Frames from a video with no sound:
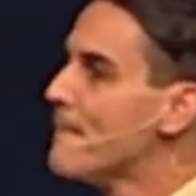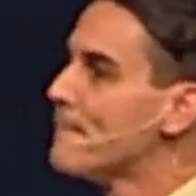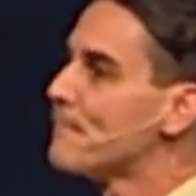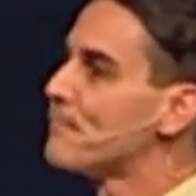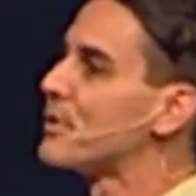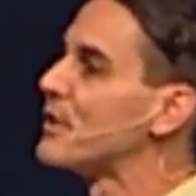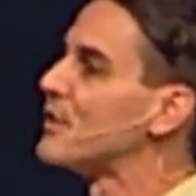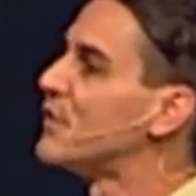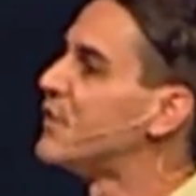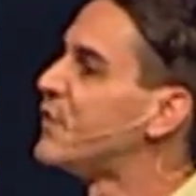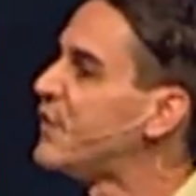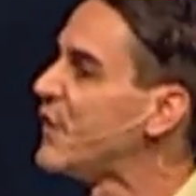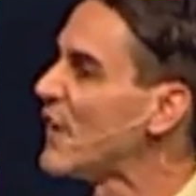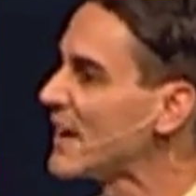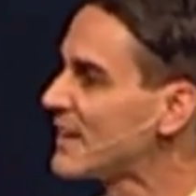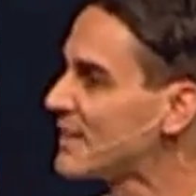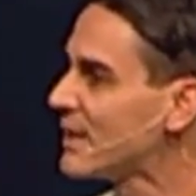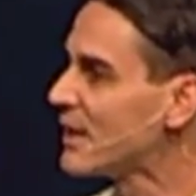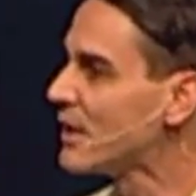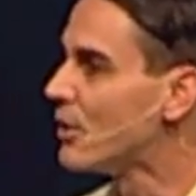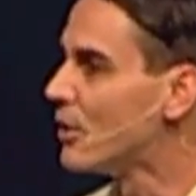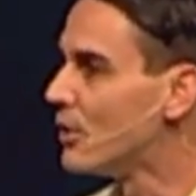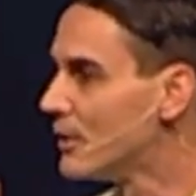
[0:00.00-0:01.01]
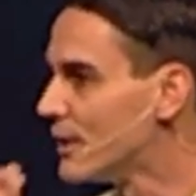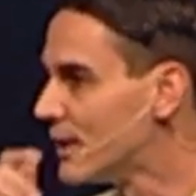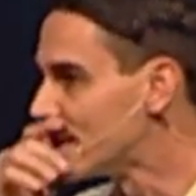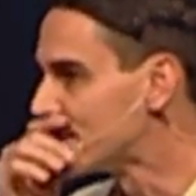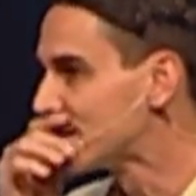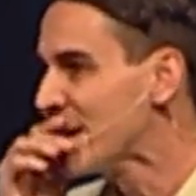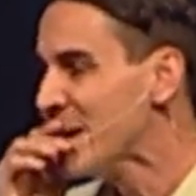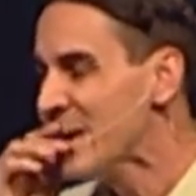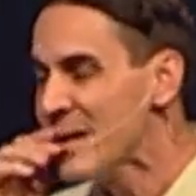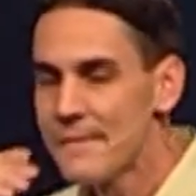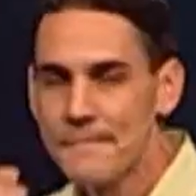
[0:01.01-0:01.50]
perfecting
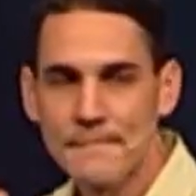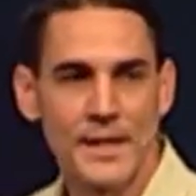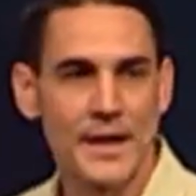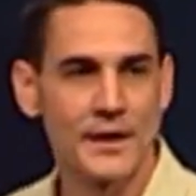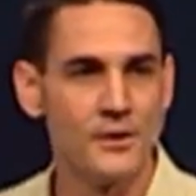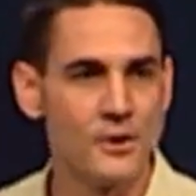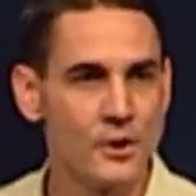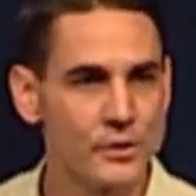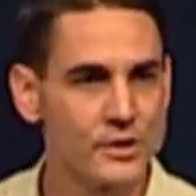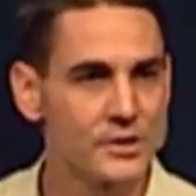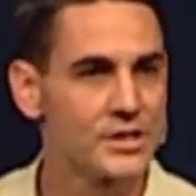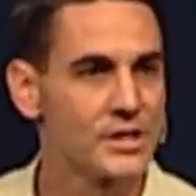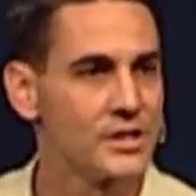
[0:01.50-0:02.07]
holiness. And notice